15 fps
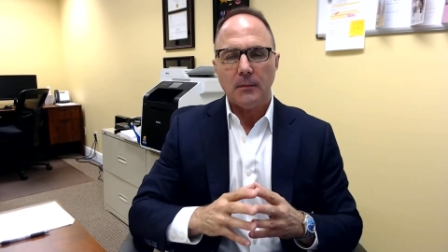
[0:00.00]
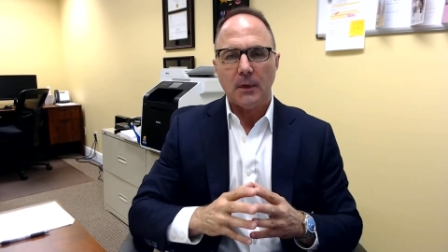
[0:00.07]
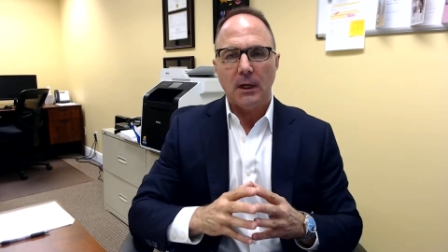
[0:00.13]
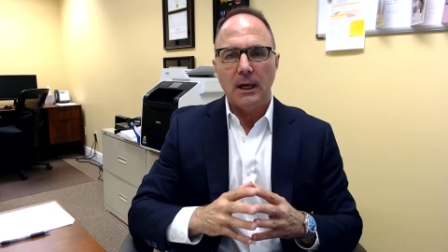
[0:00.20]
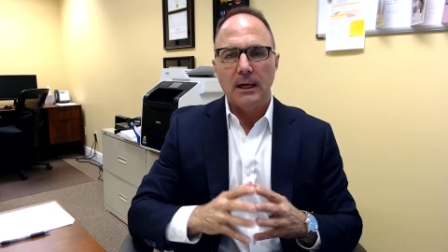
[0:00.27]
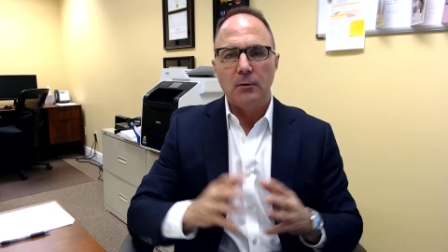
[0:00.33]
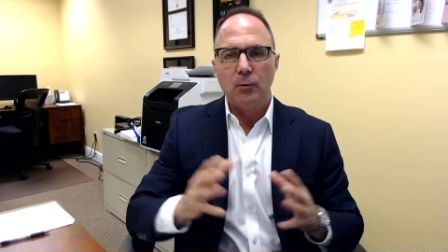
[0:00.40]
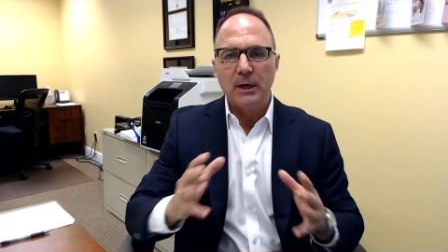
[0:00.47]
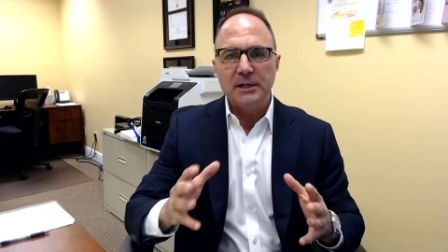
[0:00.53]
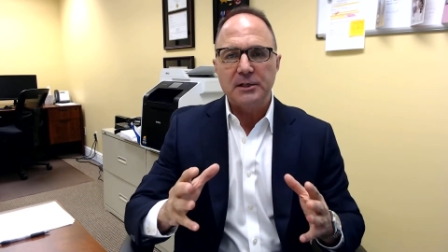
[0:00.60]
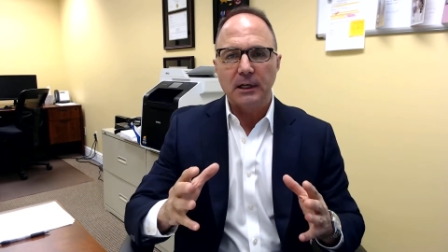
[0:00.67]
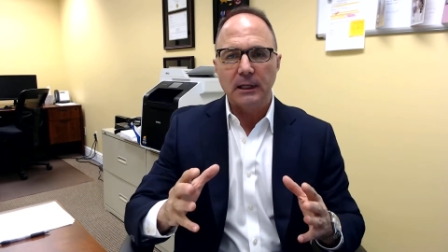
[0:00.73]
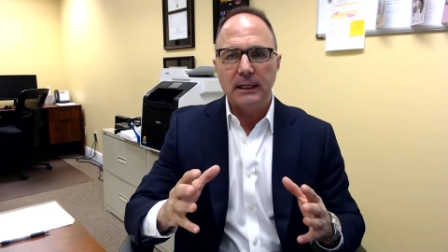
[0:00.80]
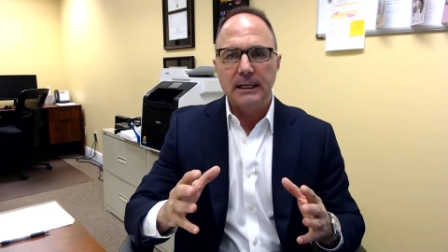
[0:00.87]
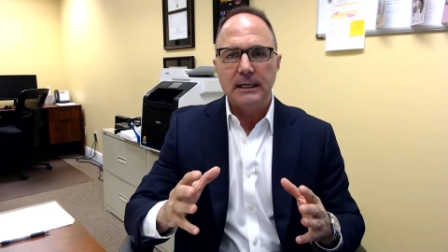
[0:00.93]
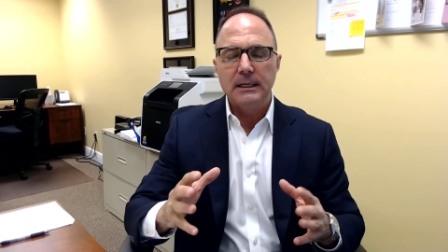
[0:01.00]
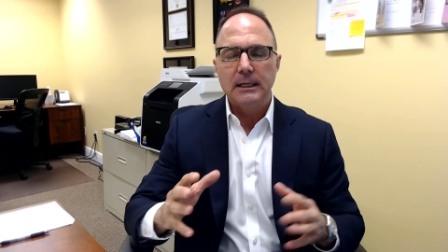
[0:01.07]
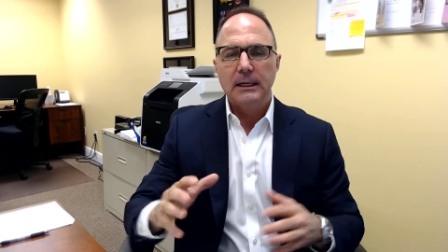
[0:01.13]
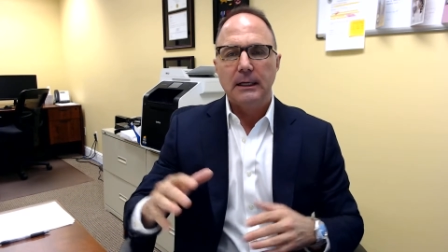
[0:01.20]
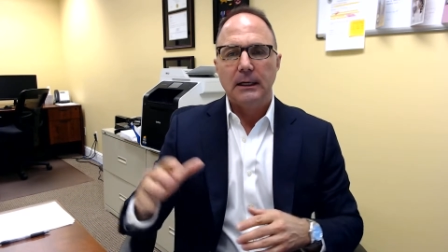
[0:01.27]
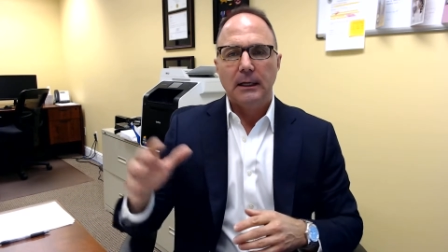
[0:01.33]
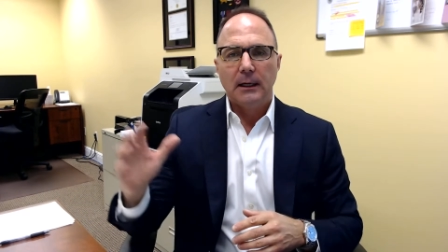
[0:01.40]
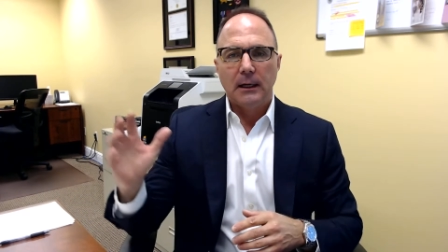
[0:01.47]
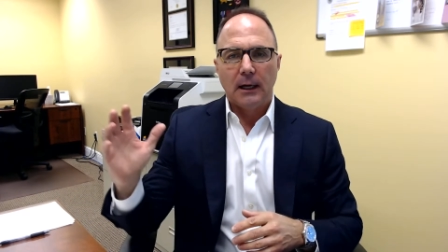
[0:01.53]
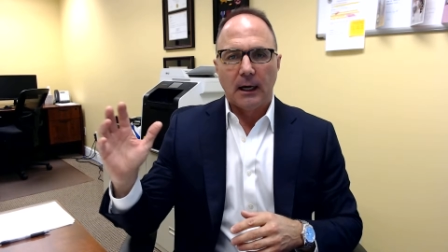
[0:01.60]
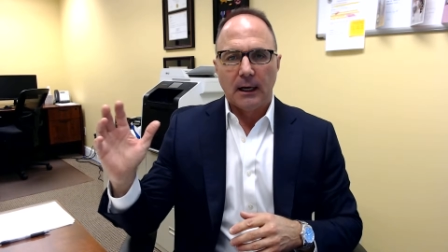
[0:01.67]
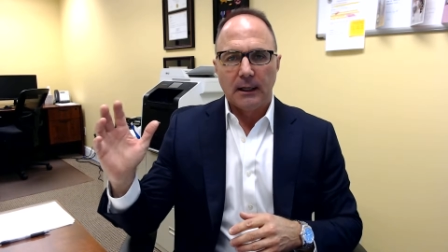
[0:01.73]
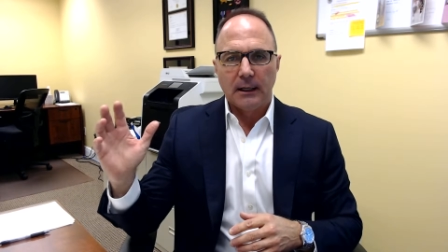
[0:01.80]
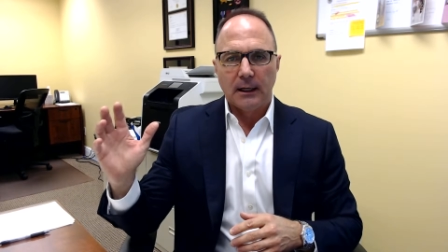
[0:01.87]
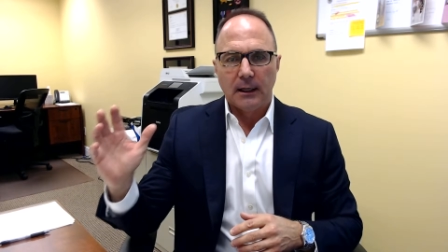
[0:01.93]
And recently
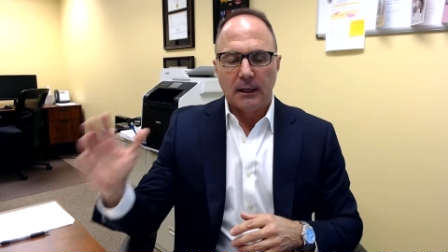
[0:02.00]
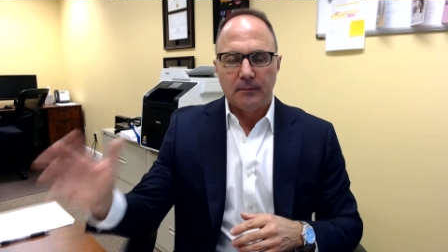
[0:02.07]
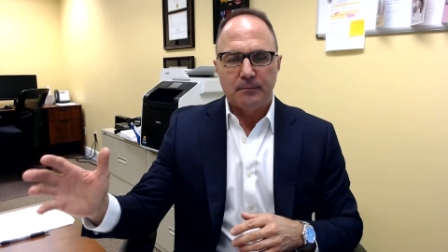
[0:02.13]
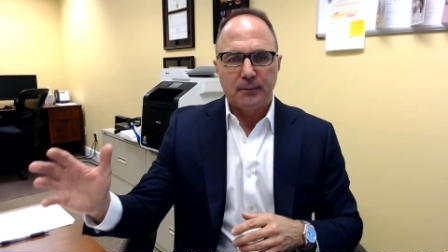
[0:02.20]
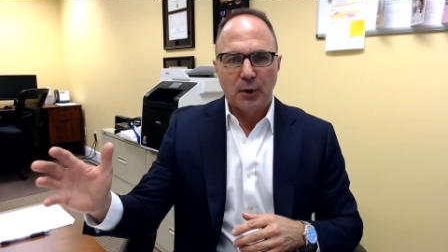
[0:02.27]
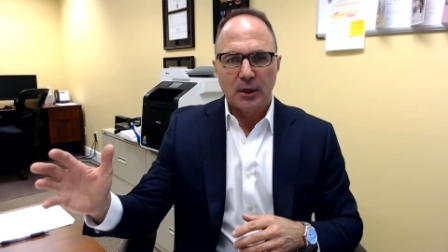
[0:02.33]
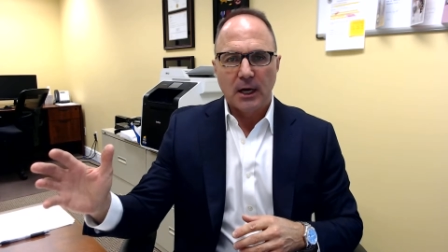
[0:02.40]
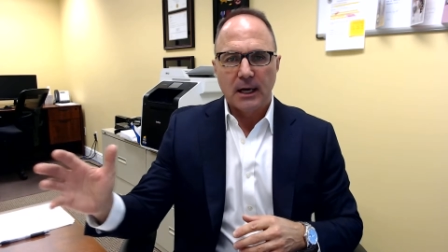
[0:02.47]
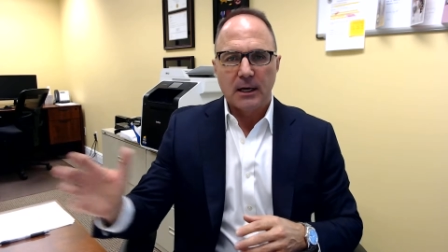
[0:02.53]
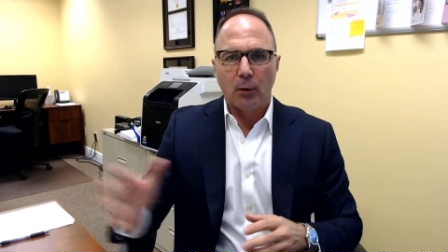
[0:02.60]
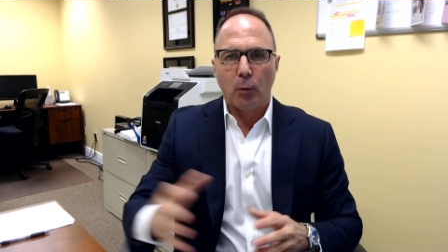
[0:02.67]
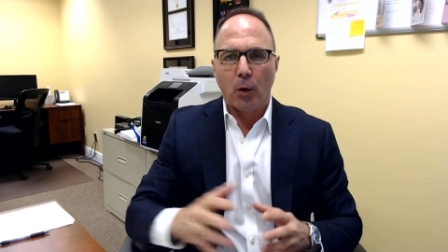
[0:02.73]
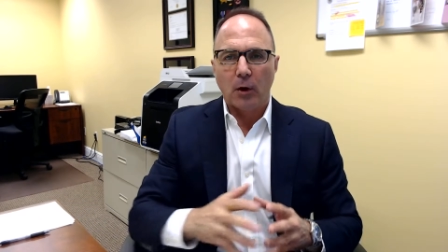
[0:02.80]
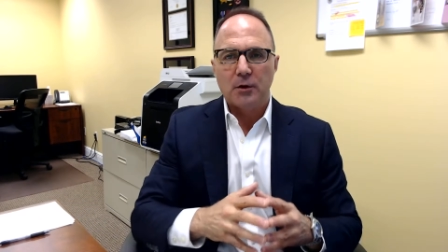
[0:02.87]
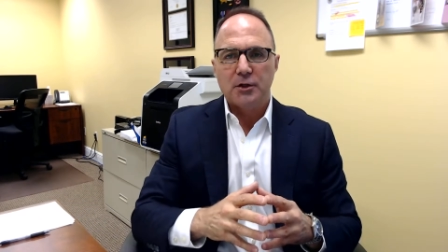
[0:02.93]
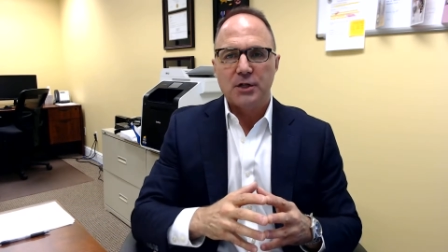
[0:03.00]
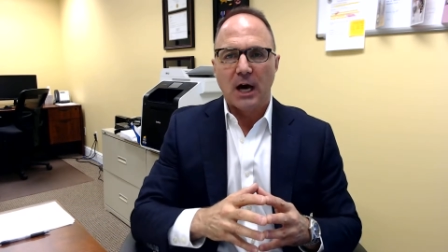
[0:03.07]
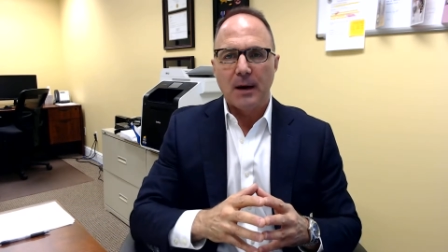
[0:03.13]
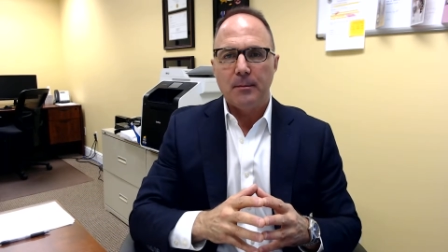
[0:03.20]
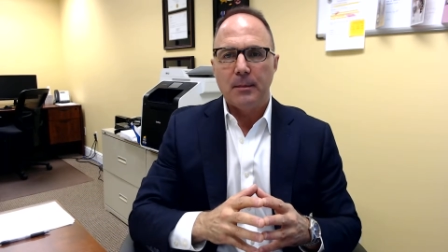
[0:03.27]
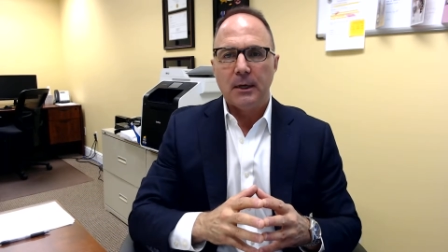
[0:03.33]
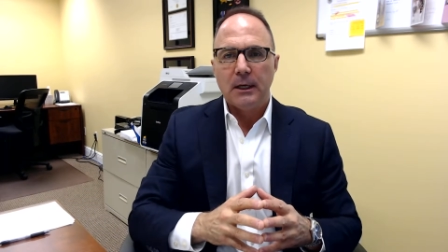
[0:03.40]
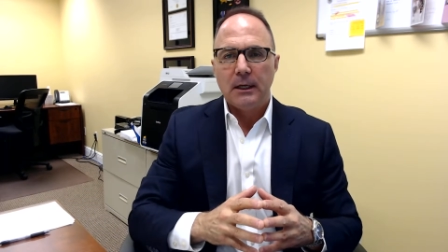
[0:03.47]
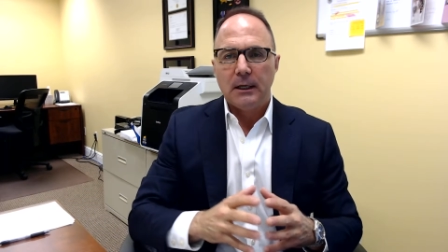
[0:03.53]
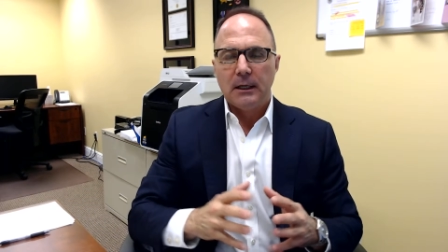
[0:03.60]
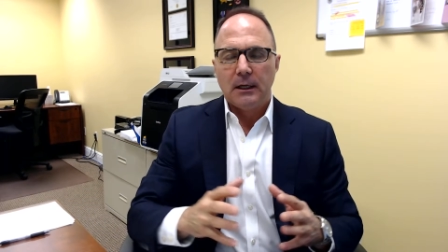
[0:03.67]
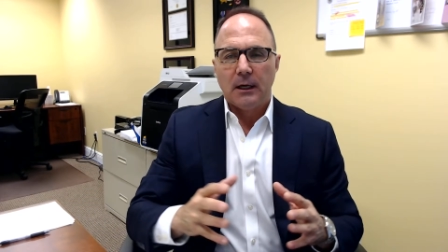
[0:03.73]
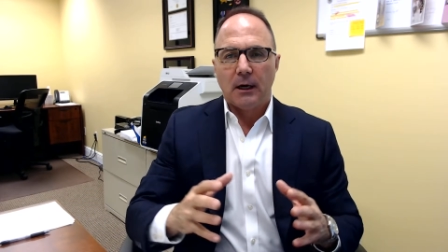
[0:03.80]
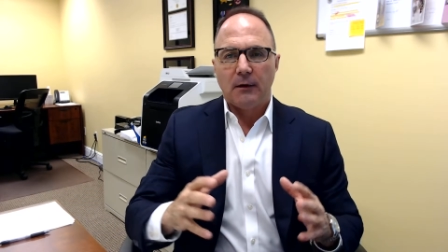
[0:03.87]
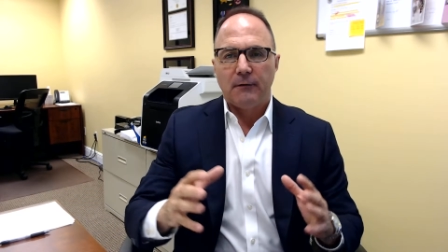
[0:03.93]
I uh, put on a workshop
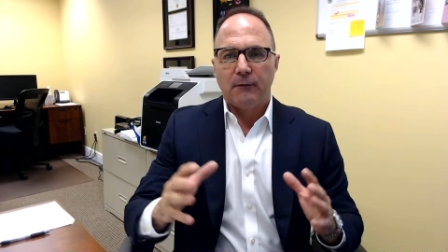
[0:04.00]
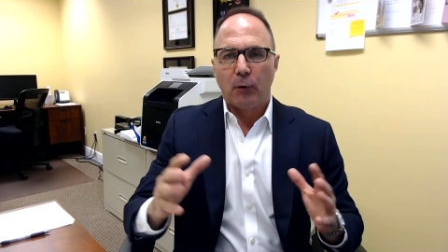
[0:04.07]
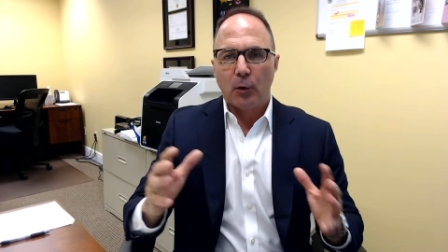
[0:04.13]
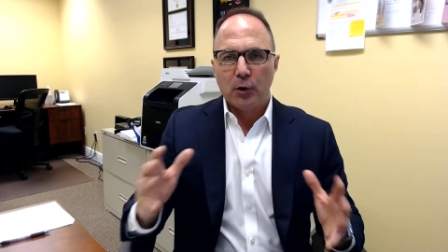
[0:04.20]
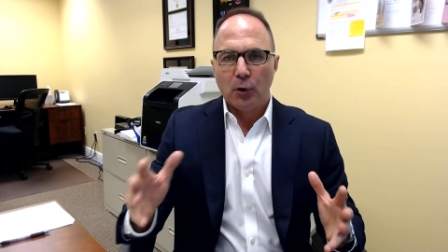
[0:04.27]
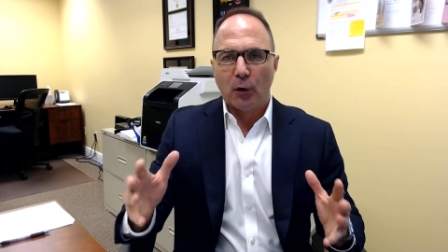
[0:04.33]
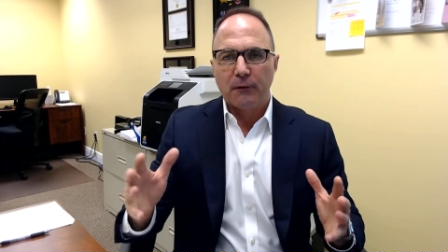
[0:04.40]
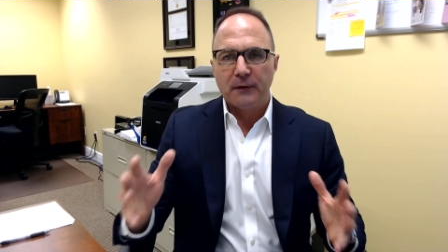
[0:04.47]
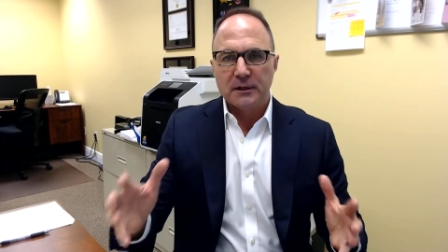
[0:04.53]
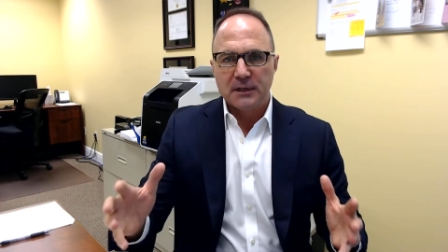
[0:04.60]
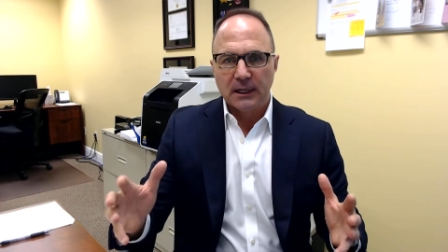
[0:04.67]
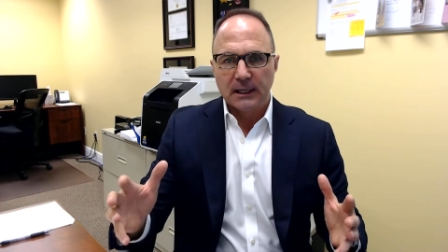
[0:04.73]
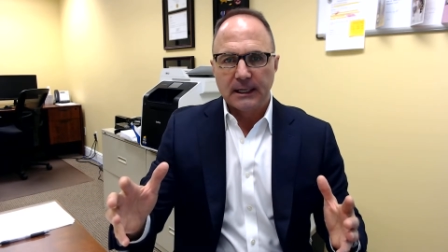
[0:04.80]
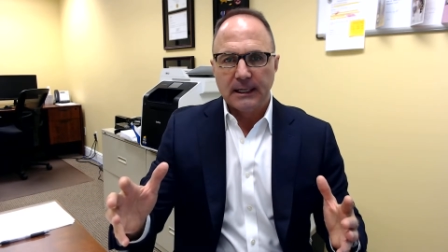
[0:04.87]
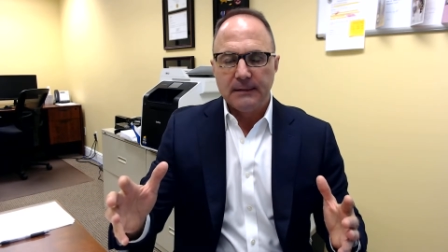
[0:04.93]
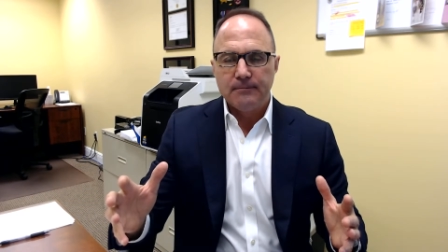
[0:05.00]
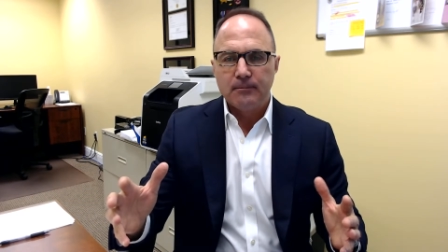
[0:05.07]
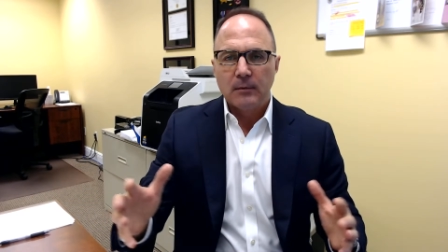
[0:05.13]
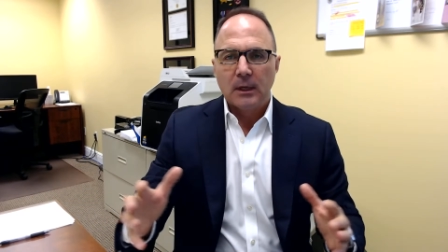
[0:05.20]
uh, for your facility.